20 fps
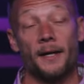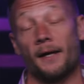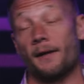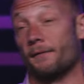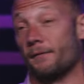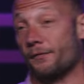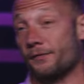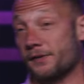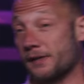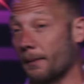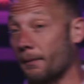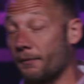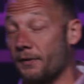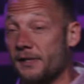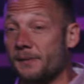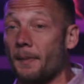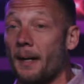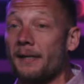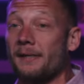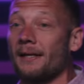And some of
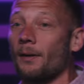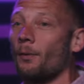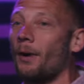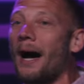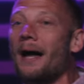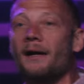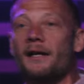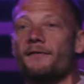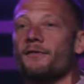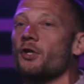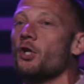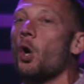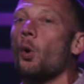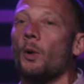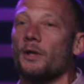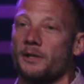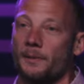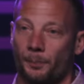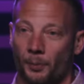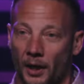us might say, well, I don't even know
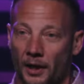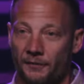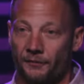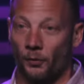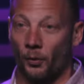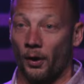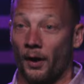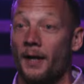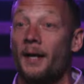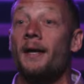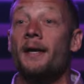what to pray for.